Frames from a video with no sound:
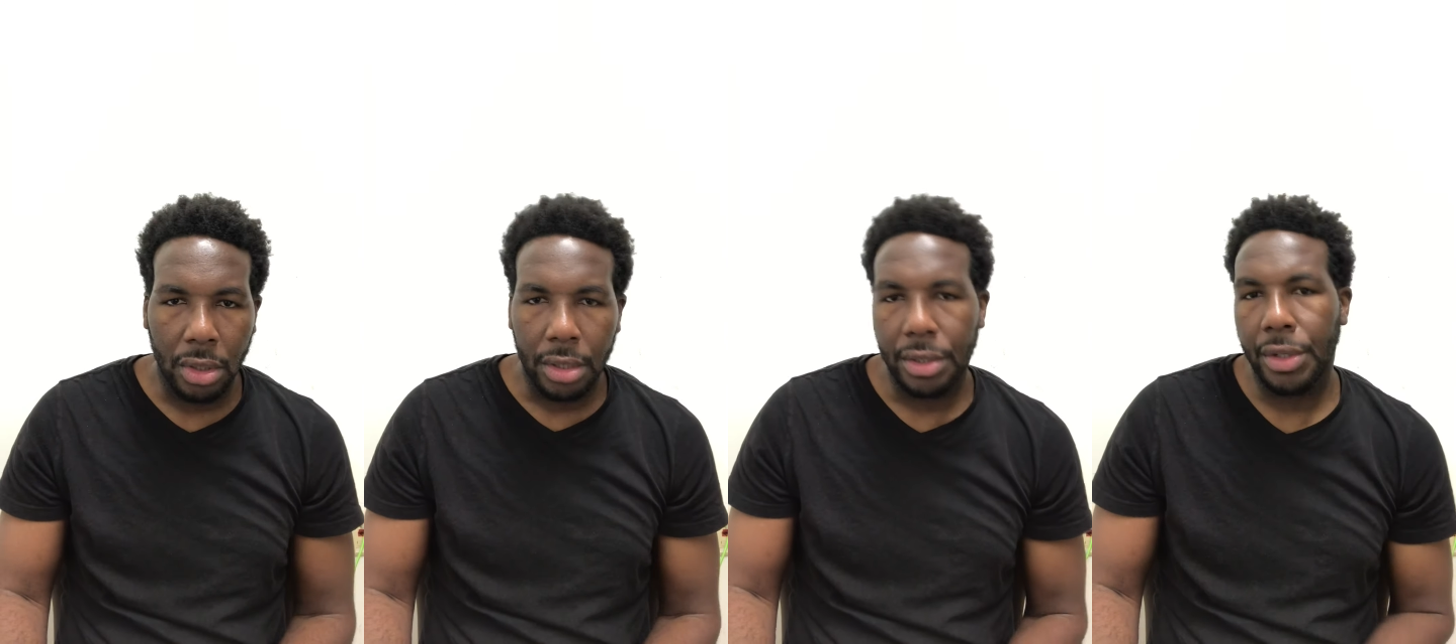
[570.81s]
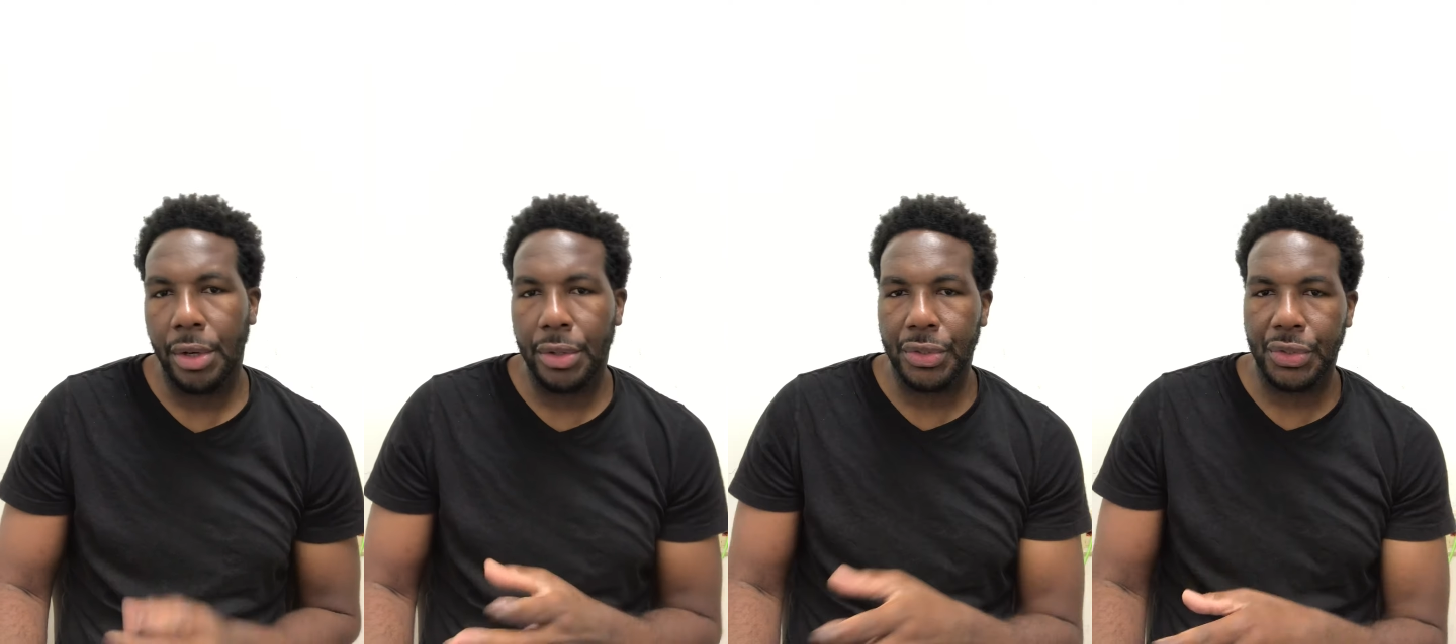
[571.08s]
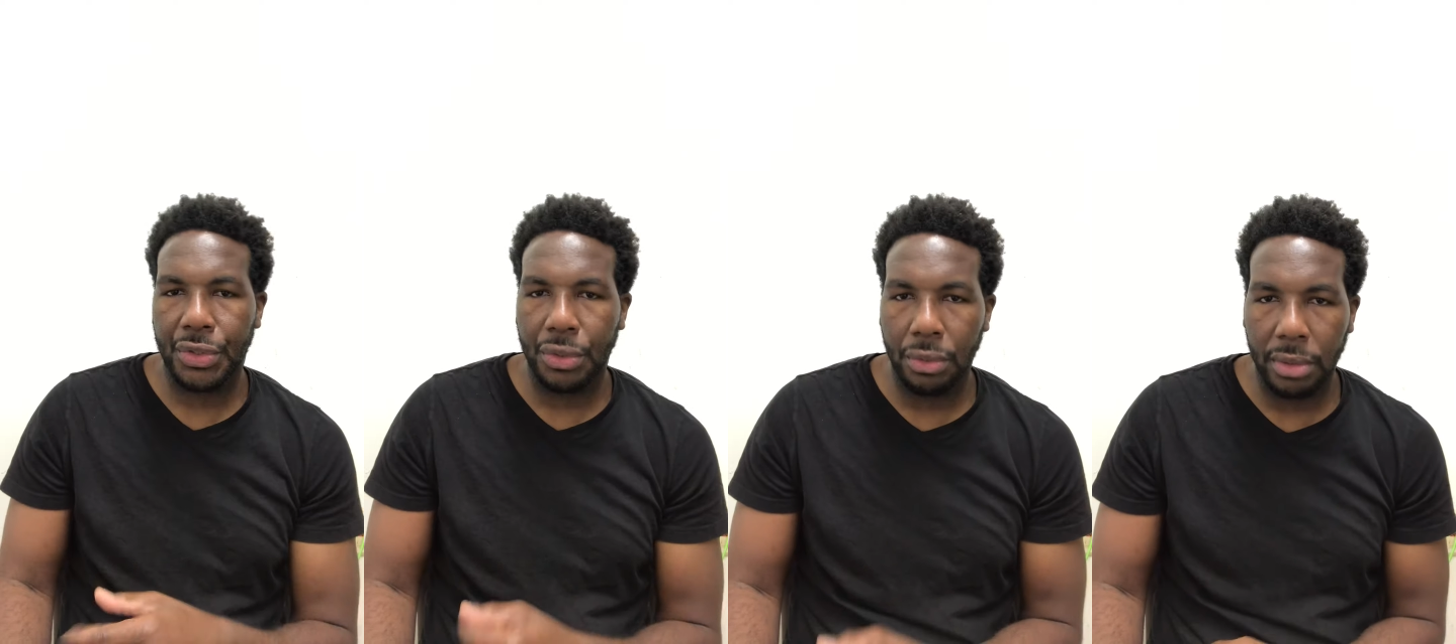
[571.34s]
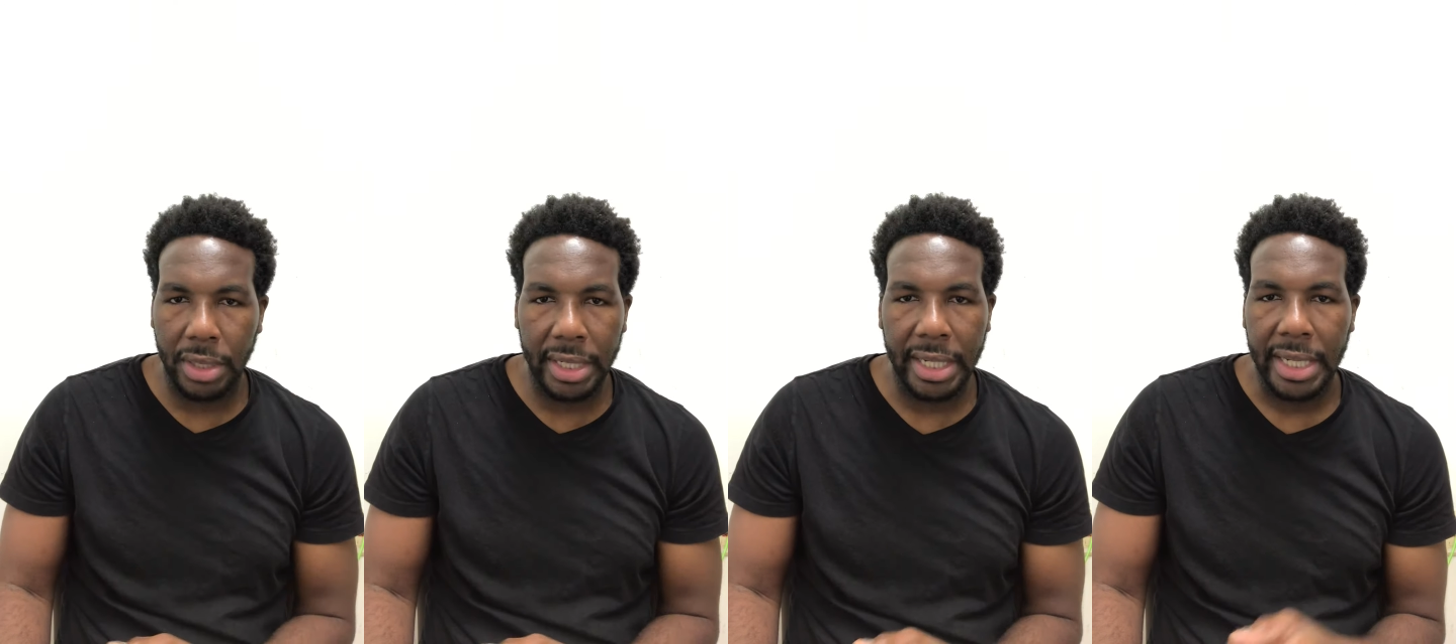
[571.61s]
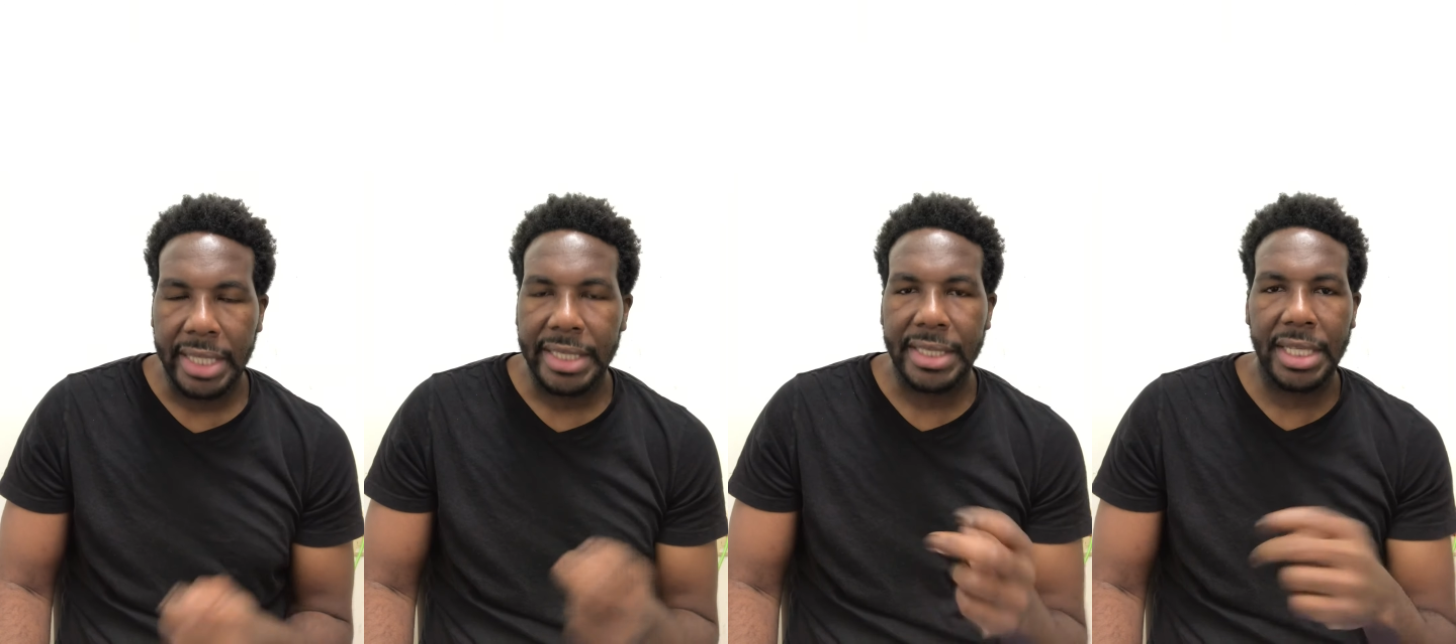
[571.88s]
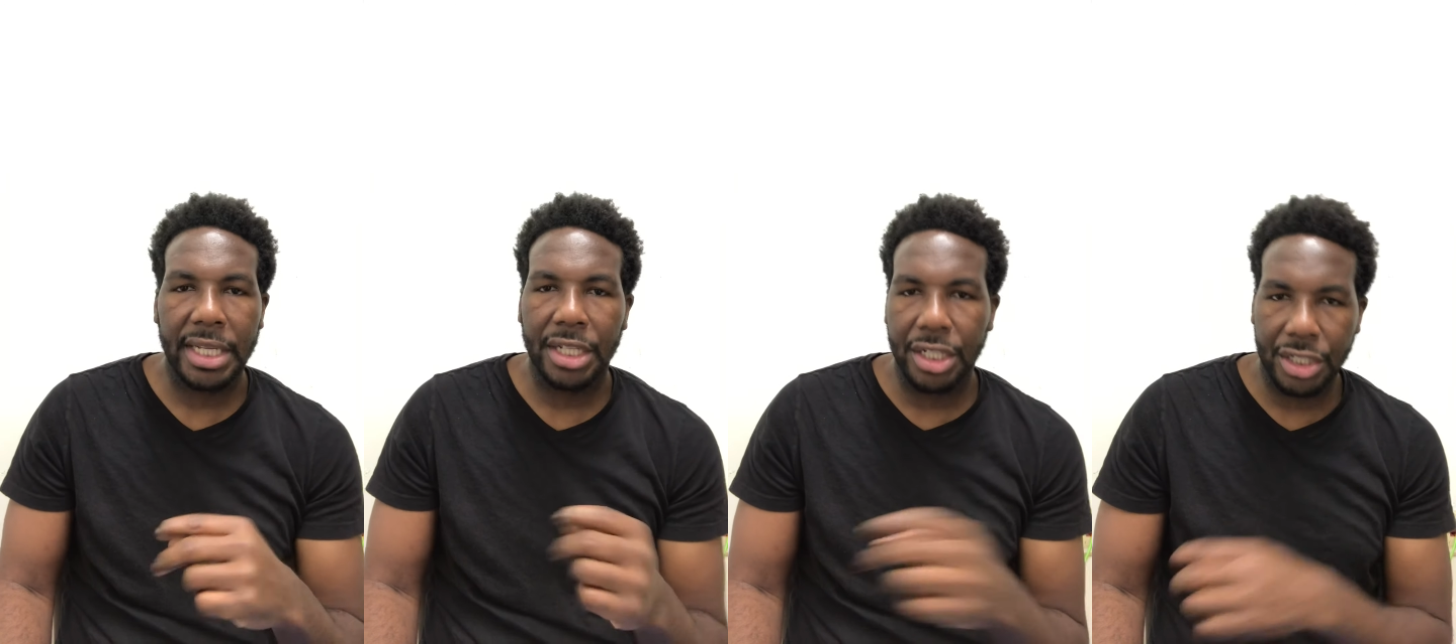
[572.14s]
yours truly,
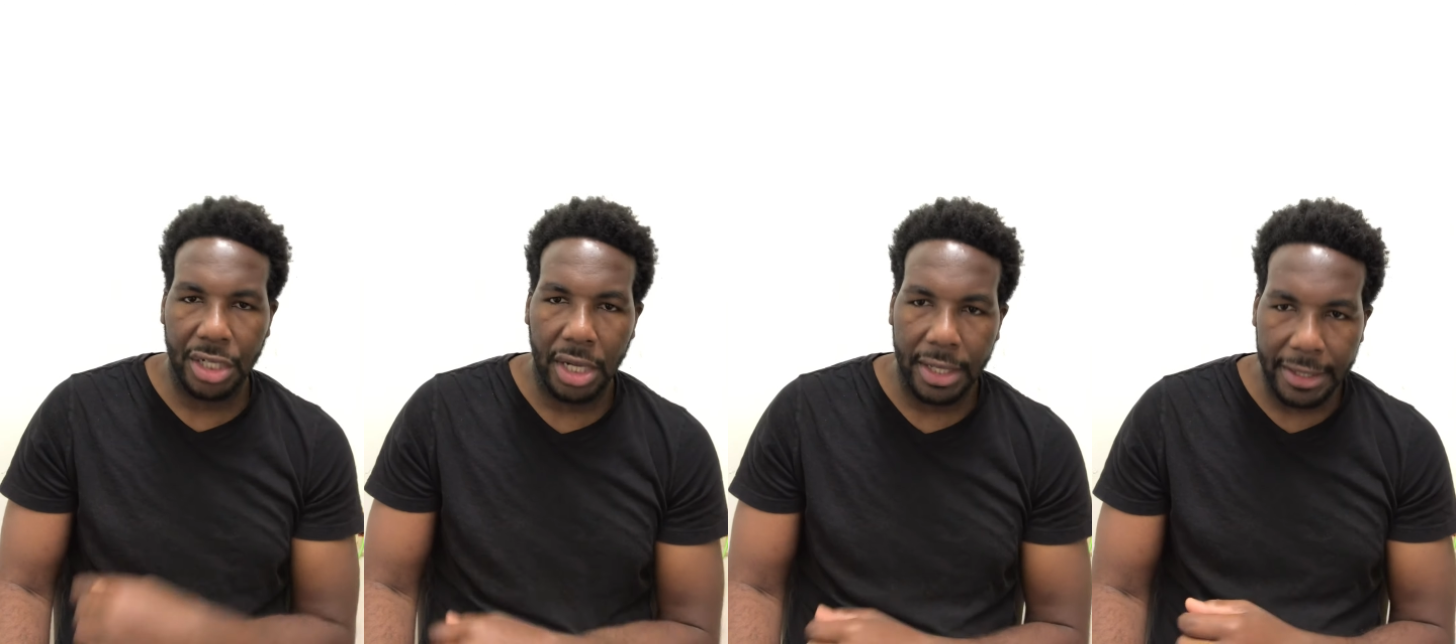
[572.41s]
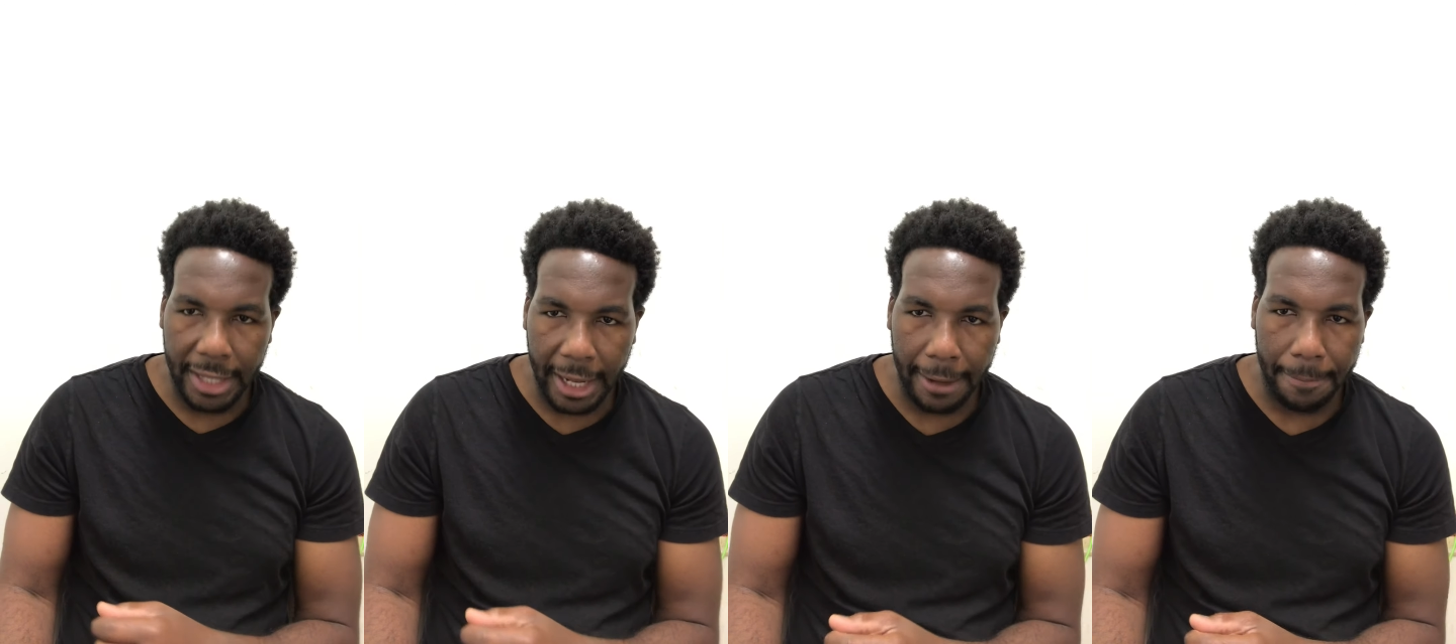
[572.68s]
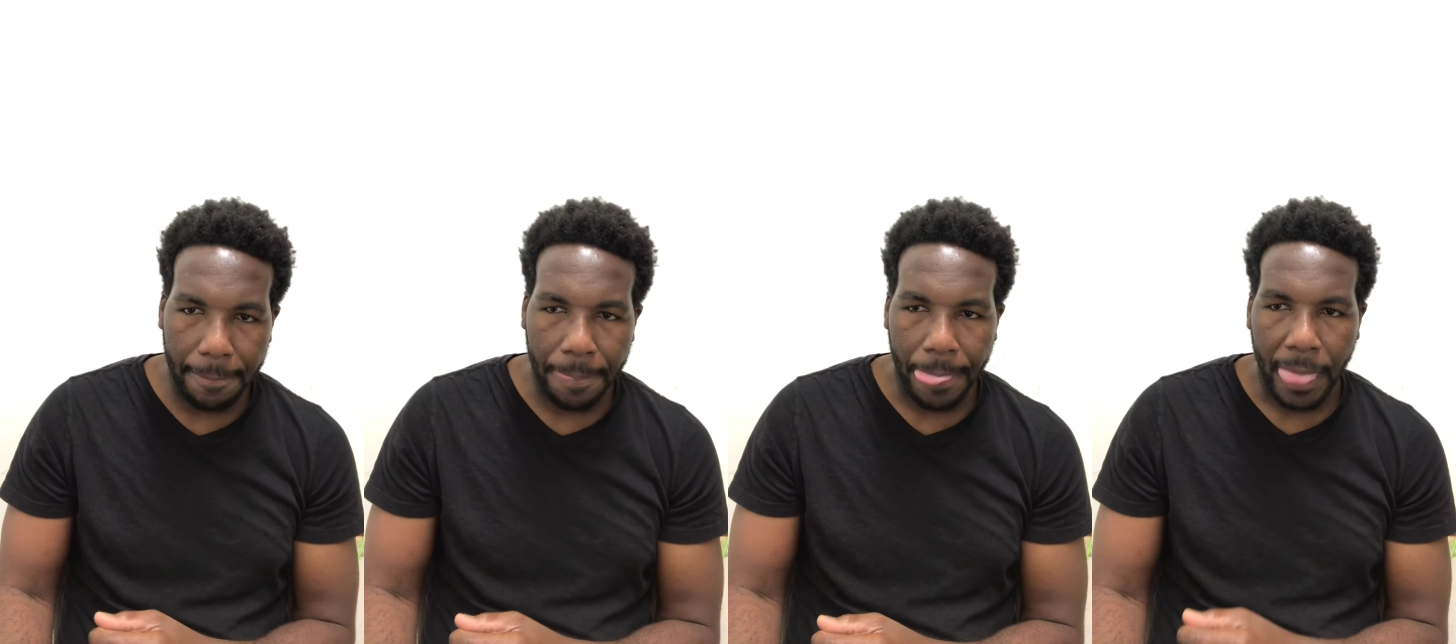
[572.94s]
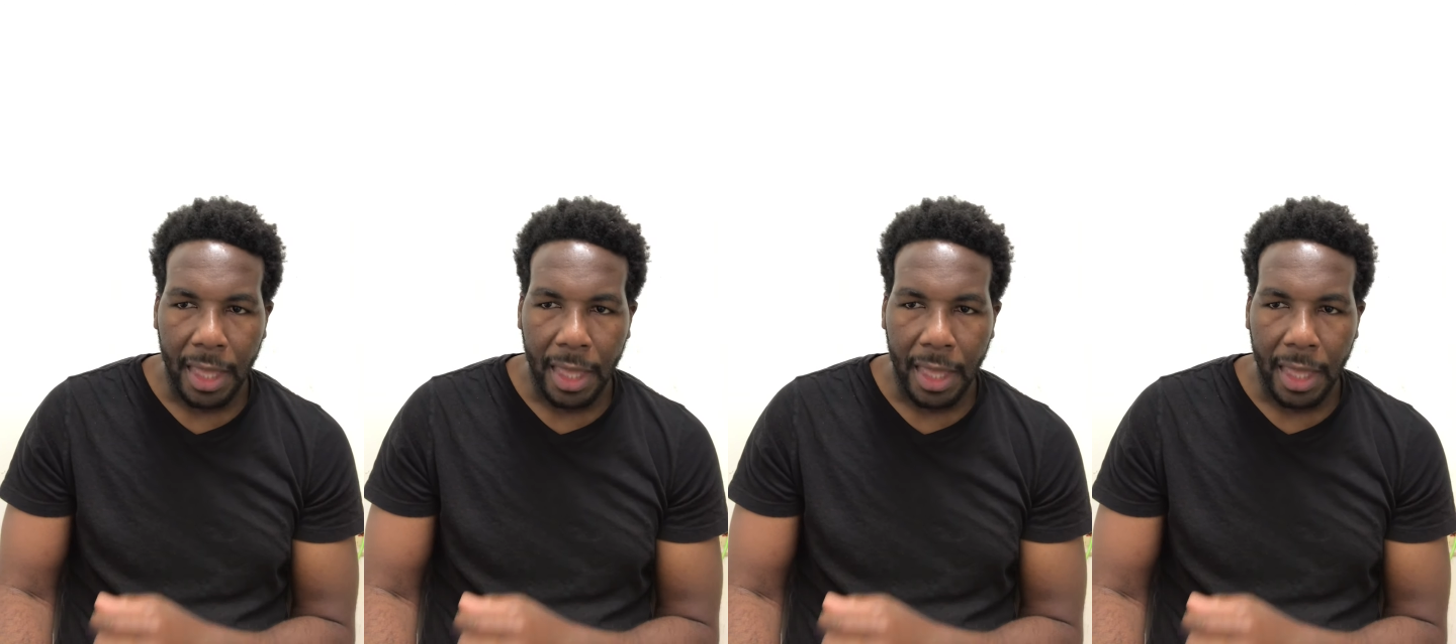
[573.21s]
signature and name,